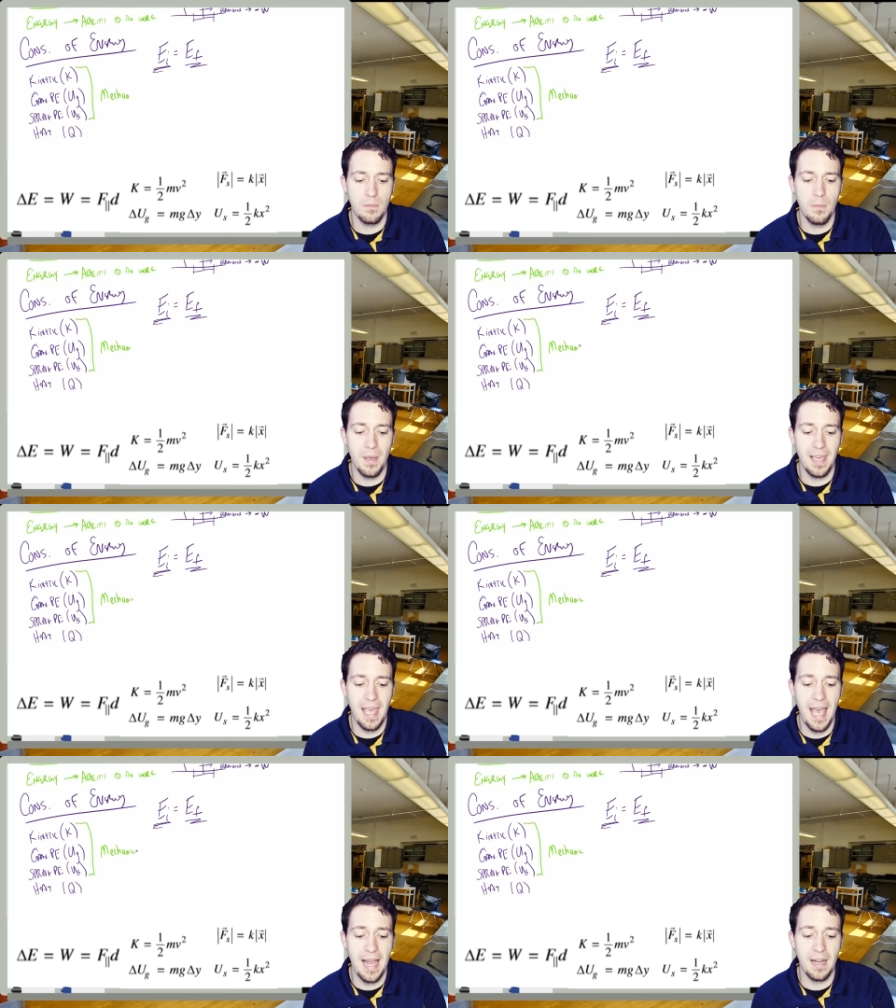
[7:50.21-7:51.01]

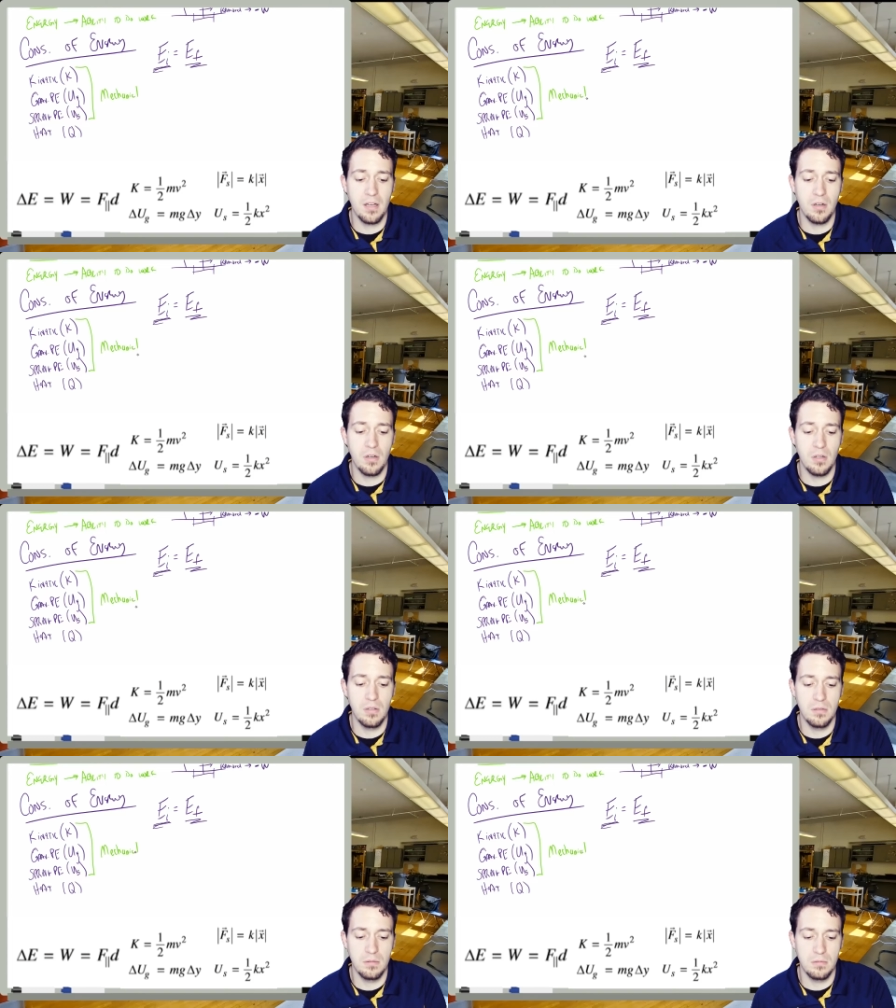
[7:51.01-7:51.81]
mechanical,
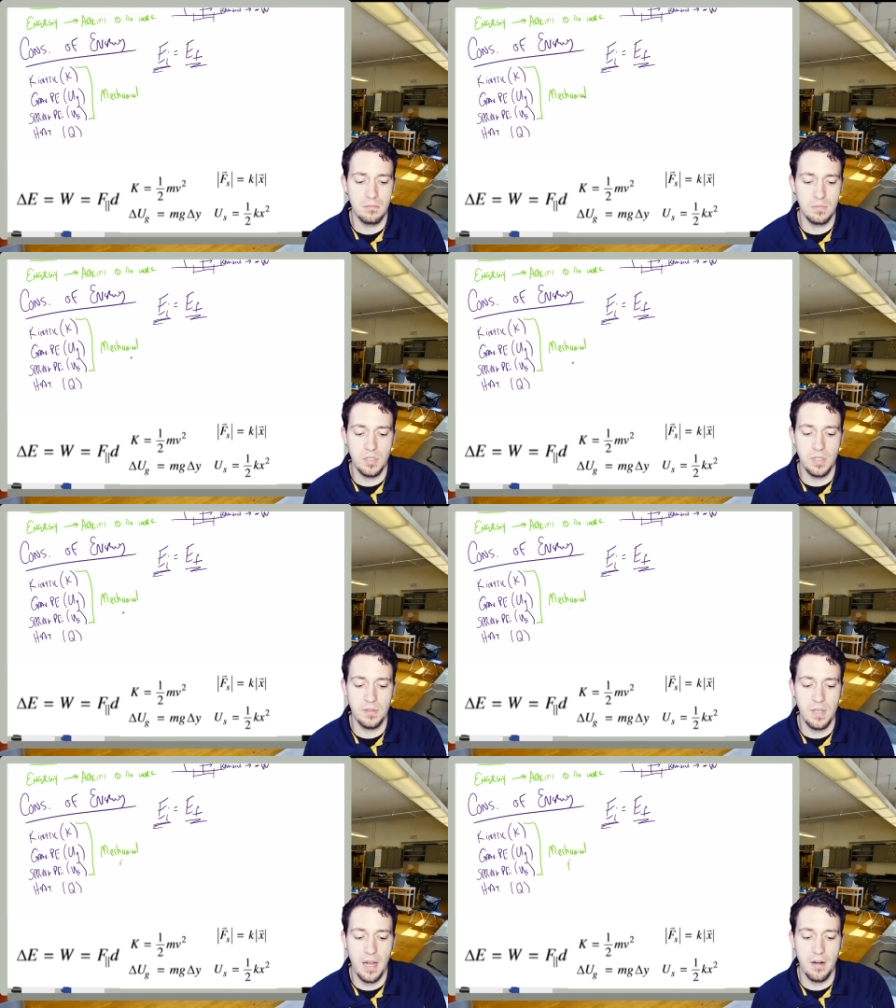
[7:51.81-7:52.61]

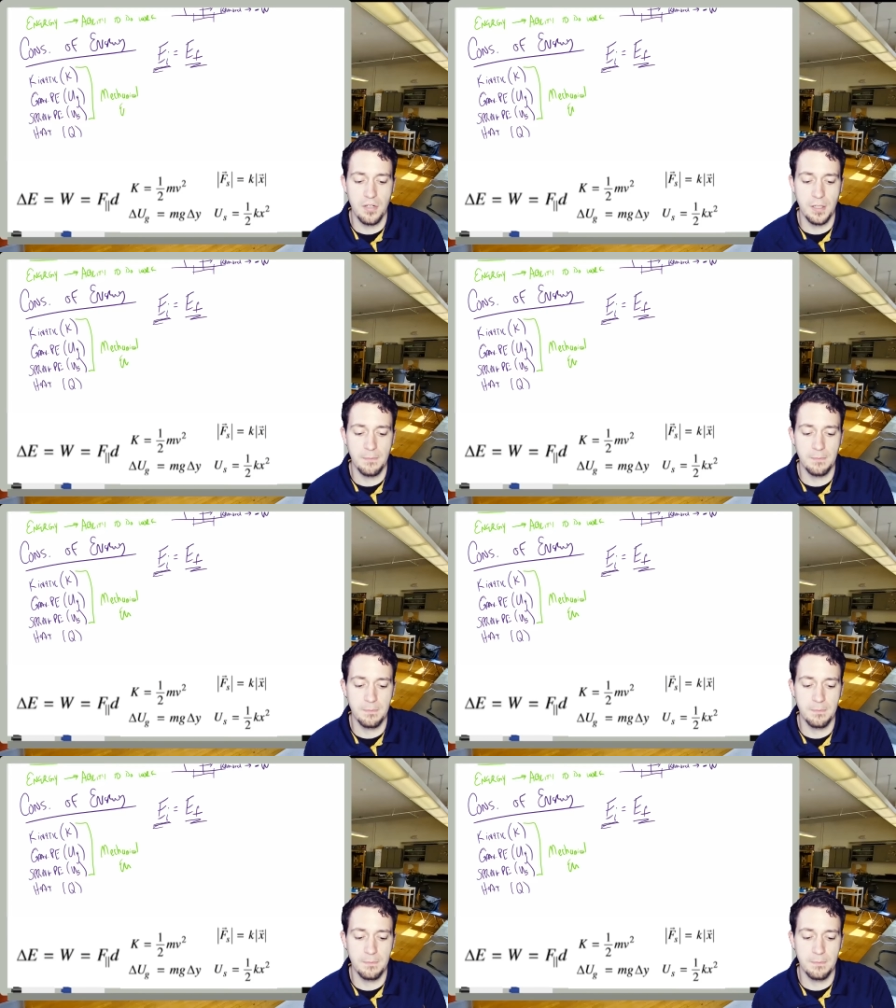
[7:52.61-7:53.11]
jeez, energy.